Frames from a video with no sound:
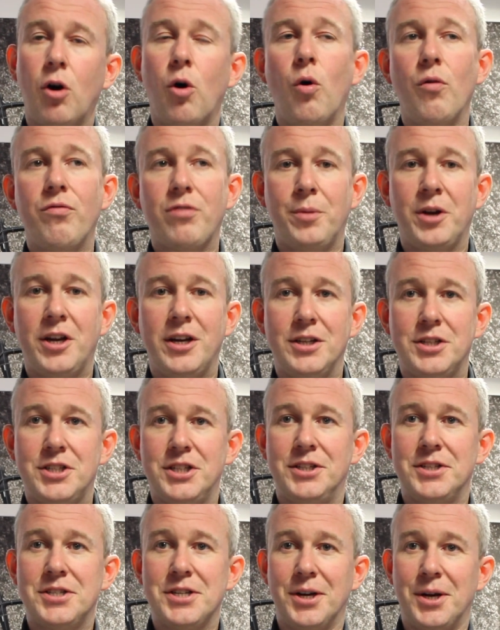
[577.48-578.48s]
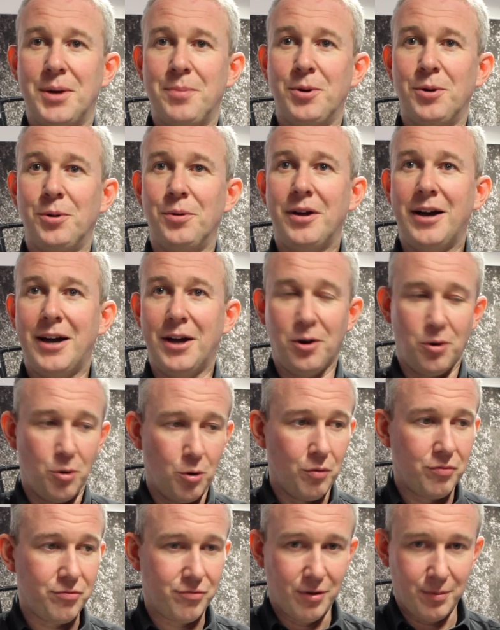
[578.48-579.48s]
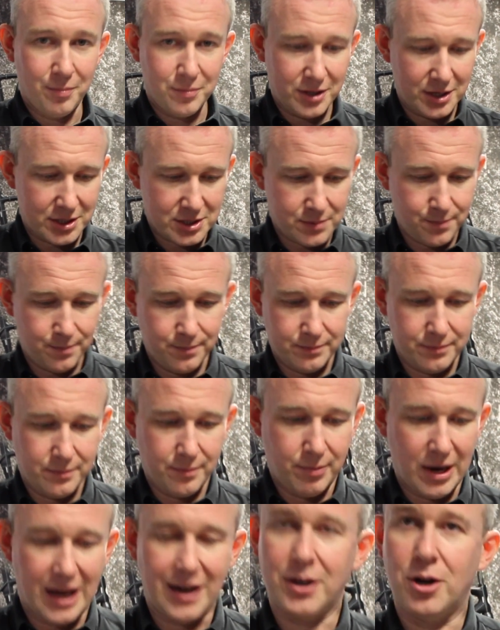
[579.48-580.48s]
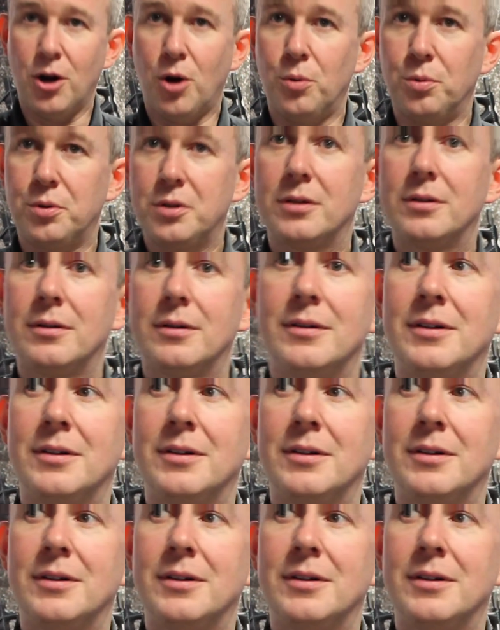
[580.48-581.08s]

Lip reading: All from a kitchen table, and all from this black gold.